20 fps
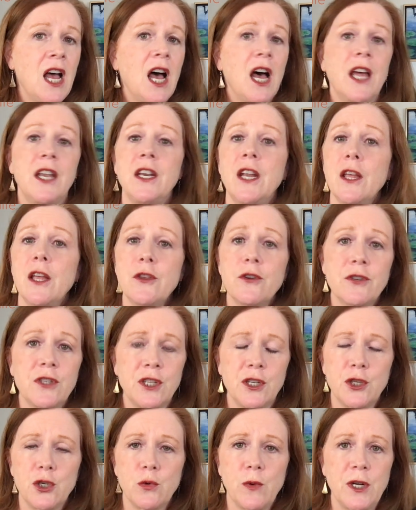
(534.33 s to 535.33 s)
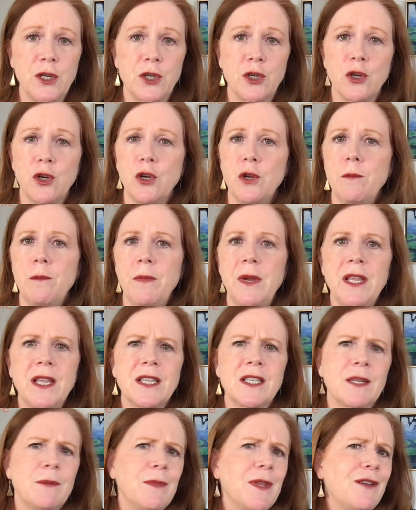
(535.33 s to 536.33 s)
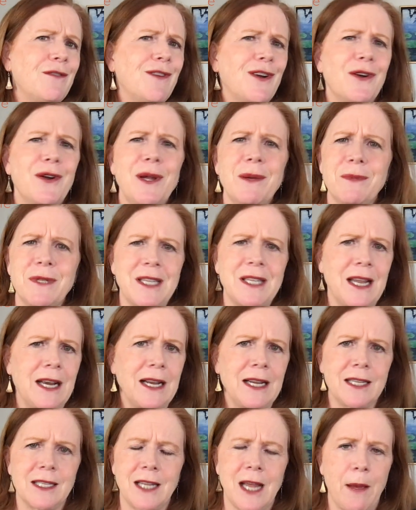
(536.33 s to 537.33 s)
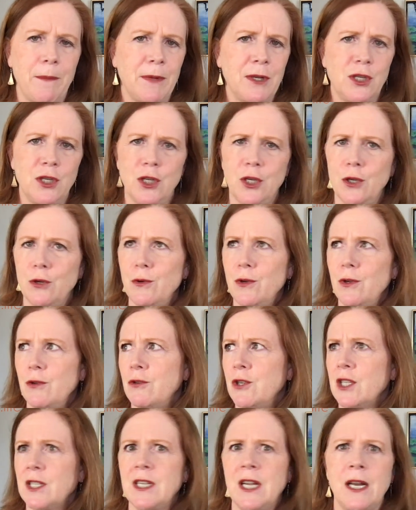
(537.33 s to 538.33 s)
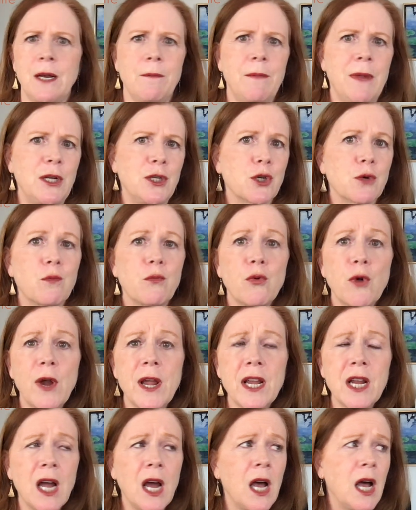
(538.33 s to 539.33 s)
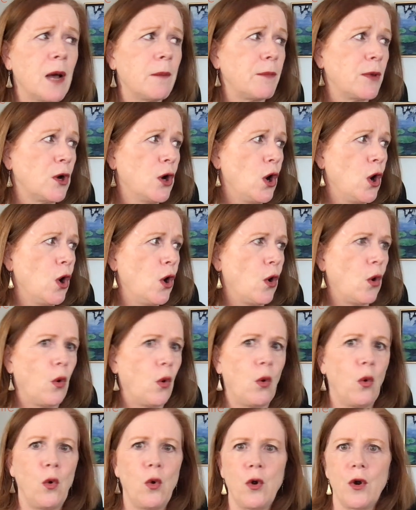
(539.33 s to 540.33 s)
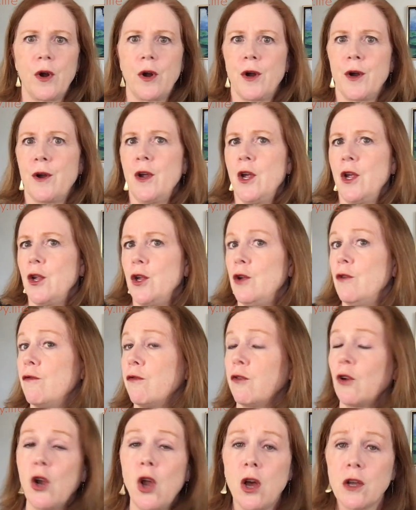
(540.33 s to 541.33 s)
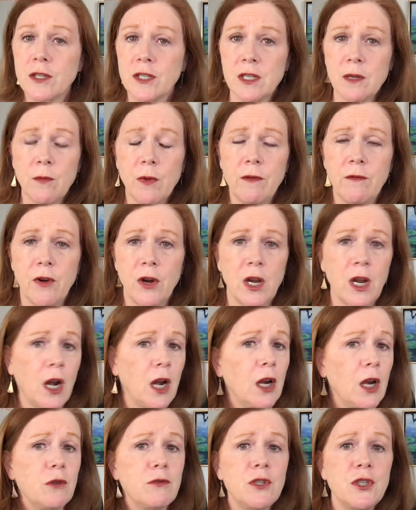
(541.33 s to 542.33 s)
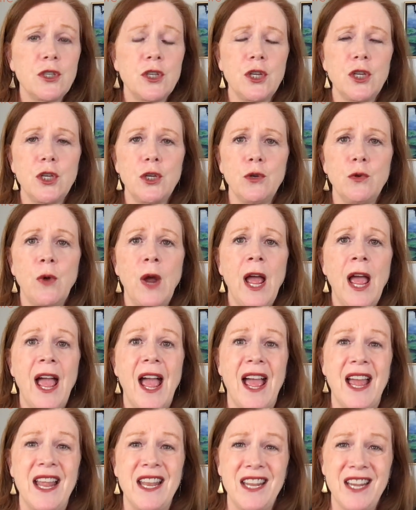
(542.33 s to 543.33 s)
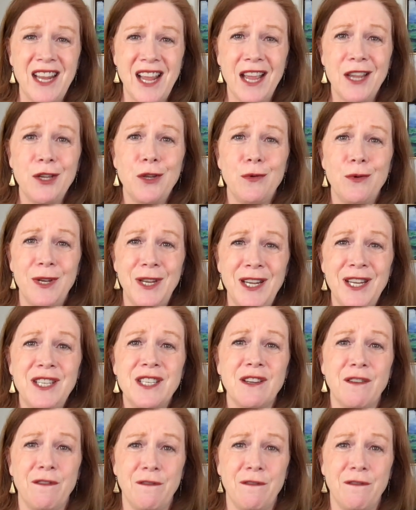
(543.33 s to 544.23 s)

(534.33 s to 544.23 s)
Another situation could be that something very upsetting has happened to you. You just had a major breakup or you've lost someone very close to you and yet you need to